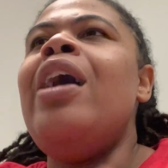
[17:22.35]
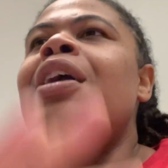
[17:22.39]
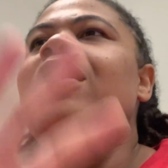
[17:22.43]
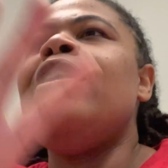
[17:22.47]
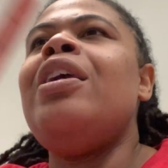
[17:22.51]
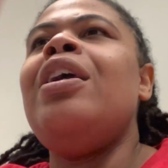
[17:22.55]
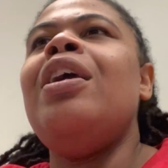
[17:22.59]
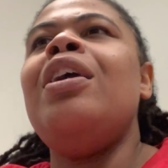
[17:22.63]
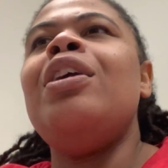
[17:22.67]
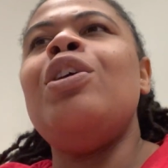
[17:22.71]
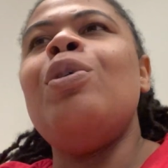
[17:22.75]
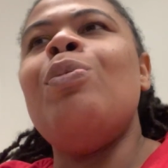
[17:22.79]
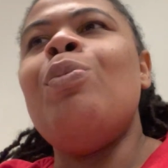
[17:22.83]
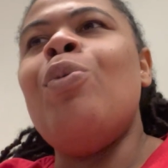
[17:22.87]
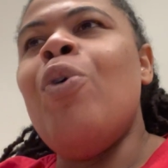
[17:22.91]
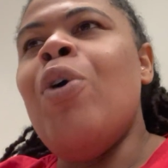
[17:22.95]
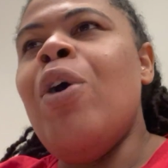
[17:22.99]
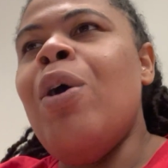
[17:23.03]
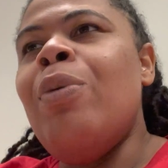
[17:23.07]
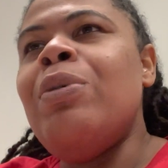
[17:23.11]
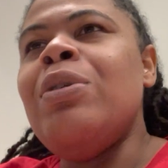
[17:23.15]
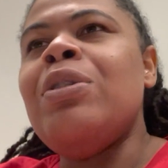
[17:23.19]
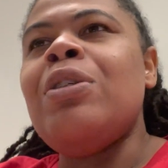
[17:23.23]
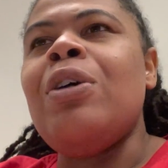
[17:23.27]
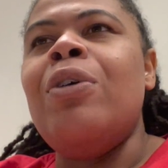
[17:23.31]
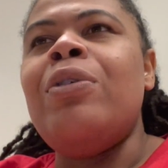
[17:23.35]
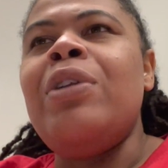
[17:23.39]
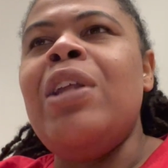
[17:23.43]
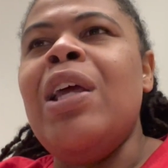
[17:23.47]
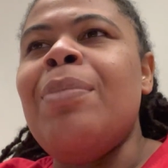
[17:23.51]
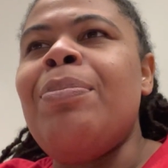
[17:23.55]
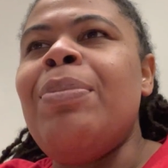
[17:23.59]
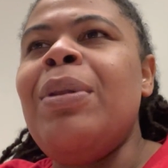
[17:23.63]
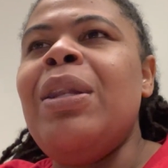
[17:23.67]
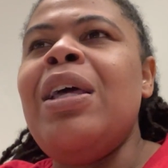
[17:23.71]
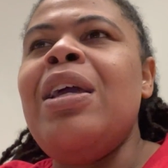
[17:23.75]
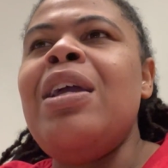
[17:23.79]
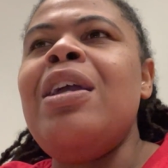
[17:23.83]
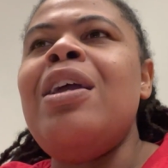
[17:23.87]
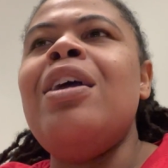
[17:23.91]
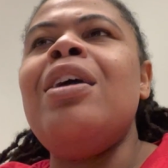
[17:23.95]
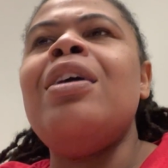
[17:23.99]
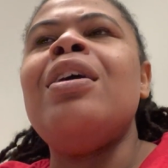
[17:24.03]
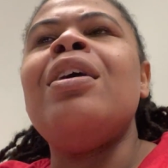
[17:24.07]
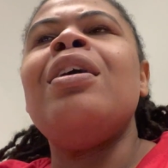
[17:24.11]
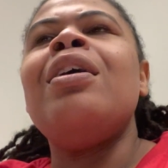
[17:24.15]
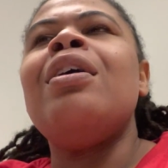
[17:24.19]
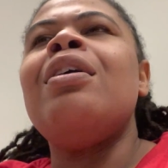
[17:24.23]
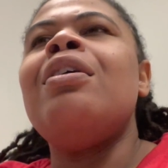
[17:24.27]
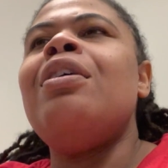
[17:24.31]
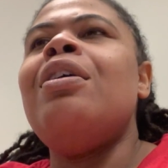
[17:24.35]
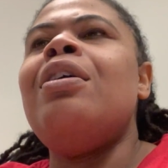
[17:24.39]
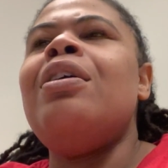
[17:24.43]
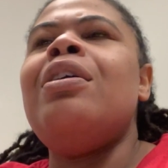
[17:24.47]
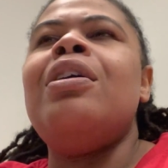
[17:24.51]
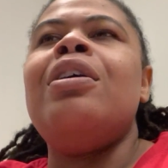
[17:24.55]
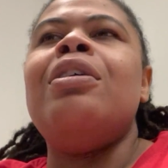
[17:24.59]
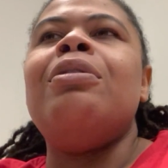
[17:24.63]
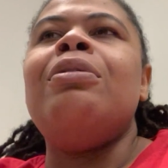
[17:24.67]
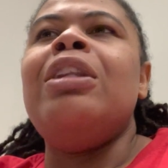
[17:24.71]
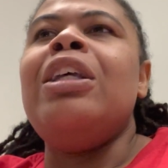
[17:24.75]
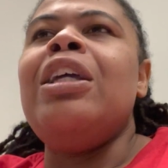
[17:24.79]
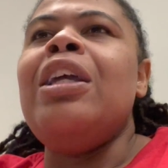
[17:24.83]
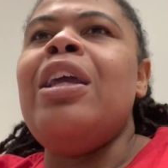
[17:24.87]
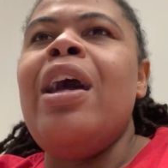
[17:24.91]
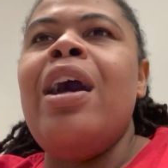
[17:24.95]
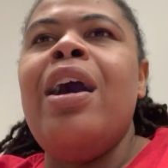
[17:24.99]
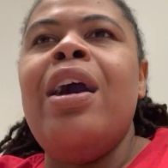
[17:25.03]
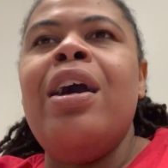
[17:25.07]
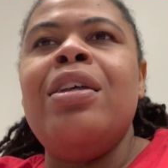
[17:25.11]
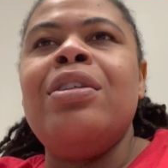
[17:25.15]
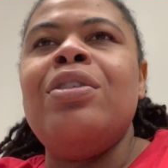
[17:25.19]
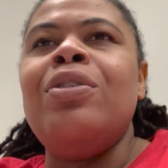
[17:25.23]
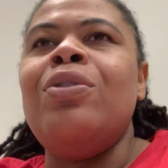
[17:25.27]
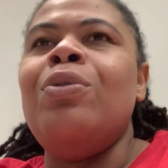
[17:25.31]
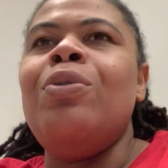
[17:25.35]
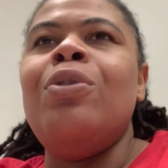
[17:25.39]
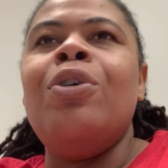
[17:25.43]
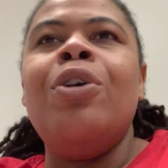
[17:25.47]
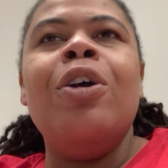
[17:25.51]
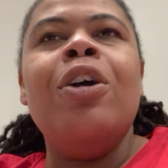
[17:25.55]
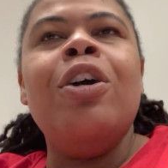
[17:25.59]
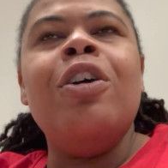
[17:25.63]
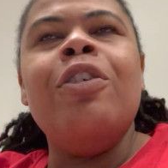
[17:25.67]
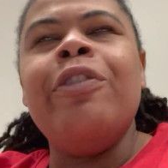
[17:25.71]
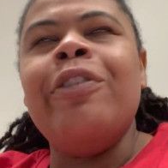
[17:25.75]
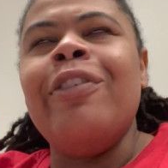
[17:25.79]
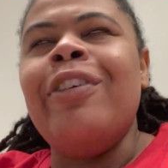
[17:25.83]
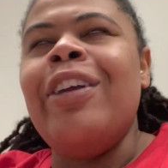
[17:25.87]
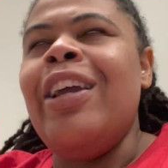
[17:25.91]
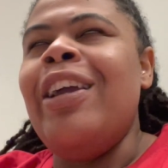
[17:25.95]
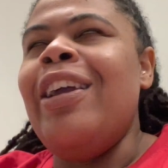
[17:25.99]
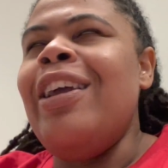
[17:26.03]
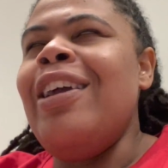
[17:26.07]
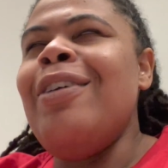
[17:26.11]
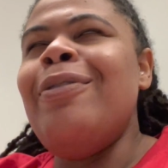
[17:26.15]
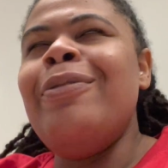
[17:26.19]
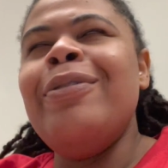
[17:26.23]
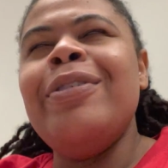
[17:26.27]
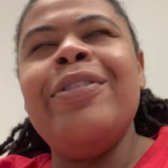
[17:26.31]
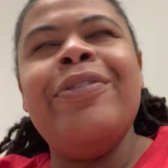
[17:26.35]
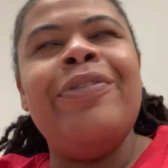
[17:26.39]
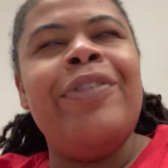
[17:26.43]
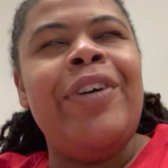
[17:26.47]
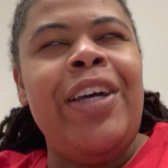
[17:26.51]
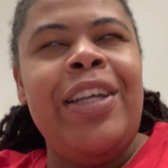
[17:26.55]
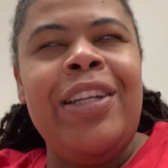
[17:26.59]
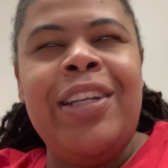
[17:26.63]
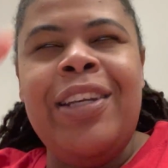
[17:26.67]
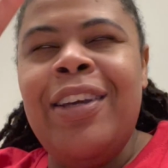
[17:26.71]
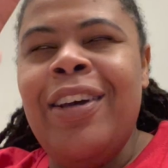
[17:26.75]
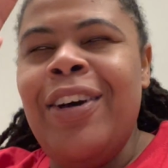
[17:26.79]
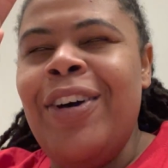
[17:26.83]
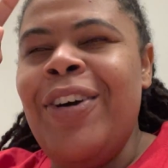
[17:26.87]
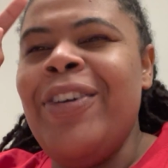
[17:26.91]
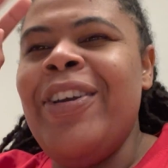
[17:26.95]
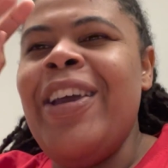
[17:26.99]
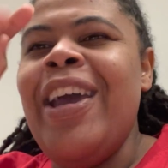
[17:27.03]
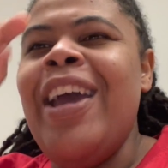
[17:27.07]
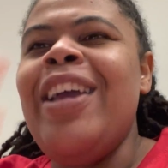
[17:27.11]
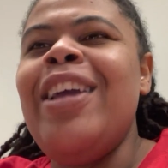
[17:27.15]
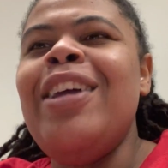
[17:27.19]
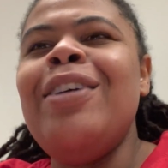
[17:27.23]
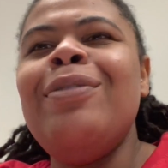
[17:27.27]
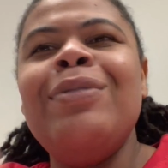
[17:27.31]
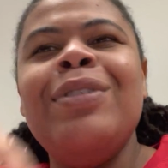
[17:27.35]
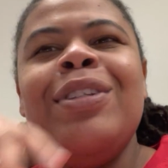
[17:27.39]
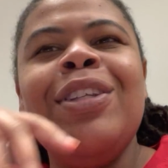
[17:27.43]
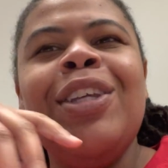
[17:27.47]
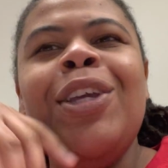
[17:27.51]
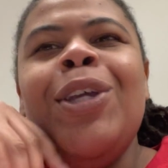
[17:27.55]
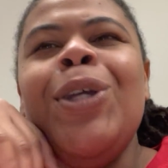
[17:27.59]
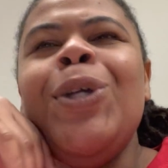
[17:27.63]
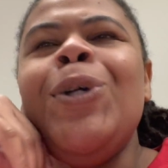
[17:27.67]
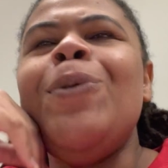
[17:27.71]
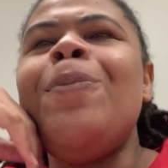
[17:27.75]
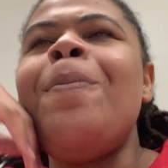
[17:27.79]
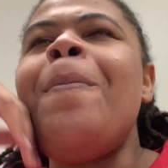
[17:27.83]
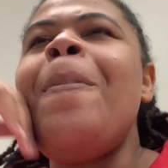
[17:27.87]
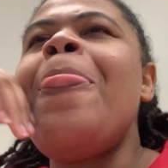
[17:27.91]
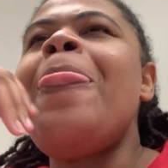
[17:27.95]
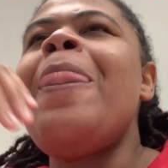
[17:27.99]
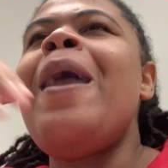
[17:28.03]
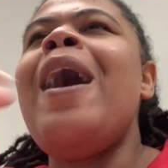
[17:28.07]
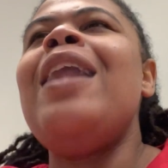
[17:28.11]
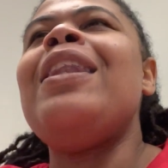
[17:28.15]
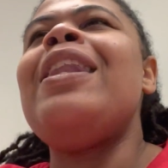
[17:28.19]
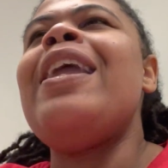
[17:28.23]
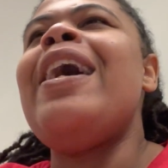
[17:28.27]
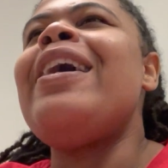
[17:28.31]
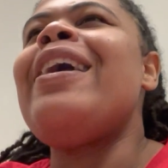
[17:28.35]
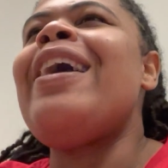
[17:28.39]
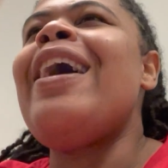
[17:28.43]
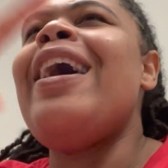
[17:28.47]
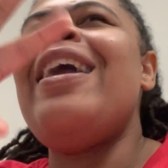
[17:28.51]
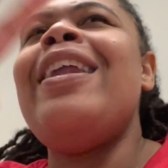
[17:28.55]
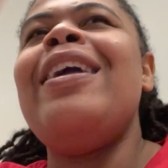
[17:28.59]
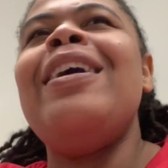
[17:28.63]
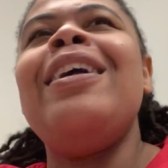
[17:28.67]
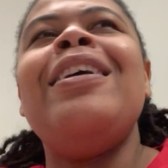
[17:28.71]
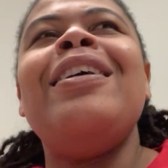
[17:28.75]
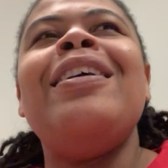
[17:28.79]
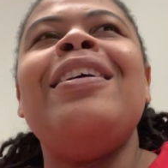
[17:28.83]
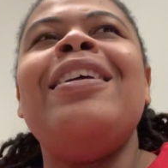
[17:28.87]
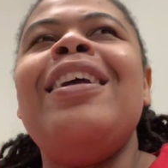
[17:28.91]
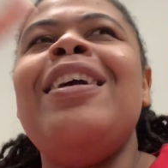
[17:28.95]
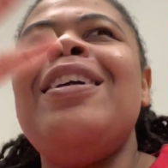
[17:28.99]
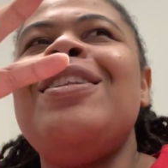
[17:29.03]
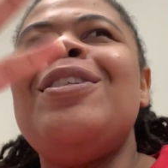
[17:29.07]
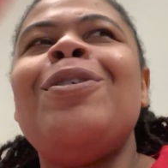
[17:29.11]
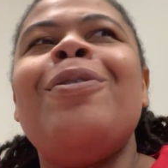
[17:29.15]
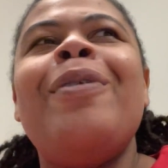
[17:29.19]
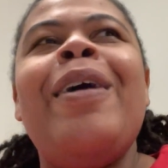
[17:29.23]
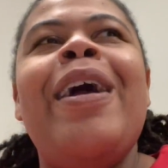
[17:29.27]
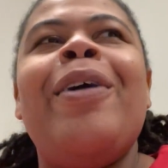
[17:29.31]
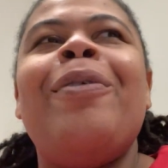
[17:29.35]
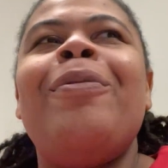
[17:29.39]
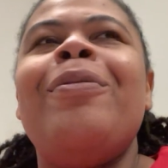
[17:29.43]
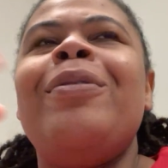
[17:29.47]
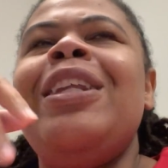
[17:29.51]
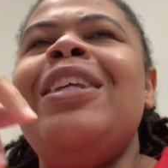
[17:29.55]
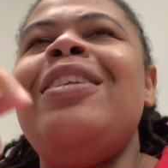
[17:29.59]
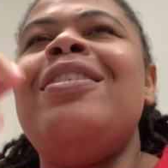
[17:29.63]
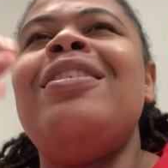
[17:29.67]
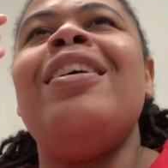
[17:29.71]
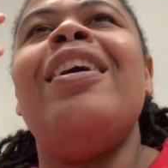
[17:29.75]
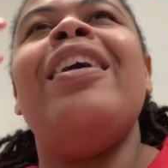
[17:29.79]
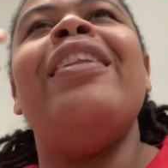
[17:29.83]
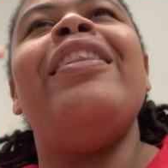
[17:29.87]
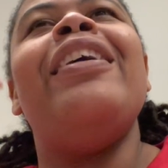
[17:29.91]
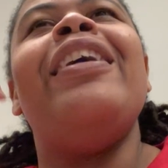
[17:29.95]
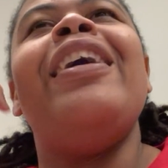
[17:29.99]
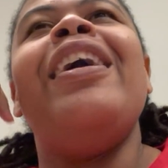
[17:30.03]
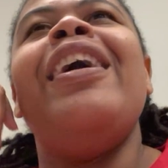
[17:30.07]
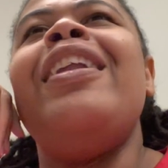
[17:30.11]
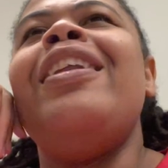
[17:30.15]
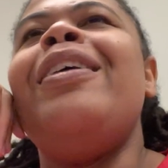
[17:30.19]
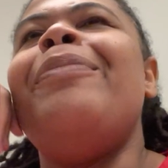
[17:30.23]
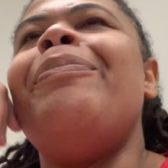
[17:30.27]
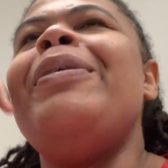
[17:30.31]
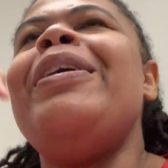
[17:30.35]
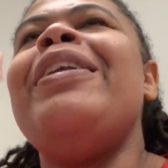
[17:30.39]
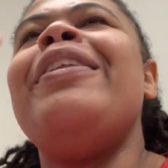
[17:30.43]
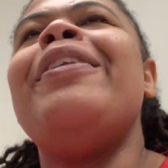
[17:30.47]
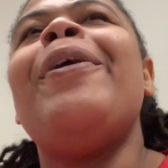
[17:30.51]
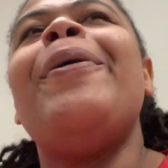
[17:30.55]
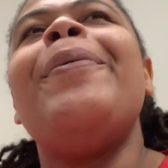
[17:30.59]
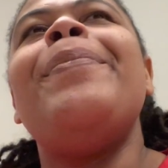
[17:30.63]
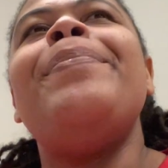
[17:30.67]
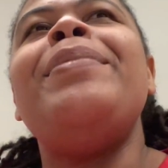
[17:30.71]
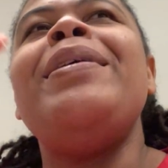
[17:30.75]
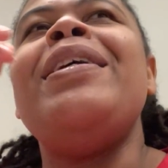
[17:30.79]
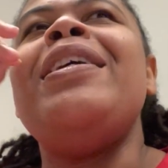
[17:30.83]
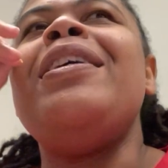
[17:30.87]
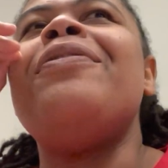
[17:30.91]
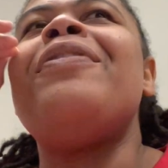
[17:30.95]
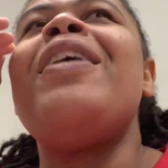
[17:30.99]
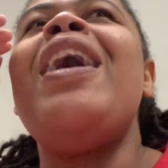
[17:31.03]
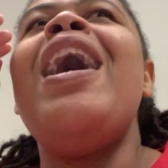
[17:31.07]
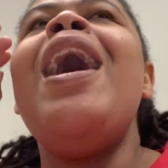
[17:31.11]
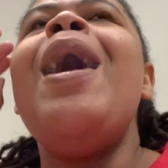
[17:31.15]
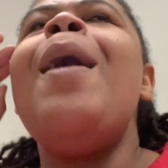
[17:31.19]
Kenya Moore was on there playing Leon's new girlfriend. It was funny, okay? It was cute. I like how they can interact with each other and it be no beef.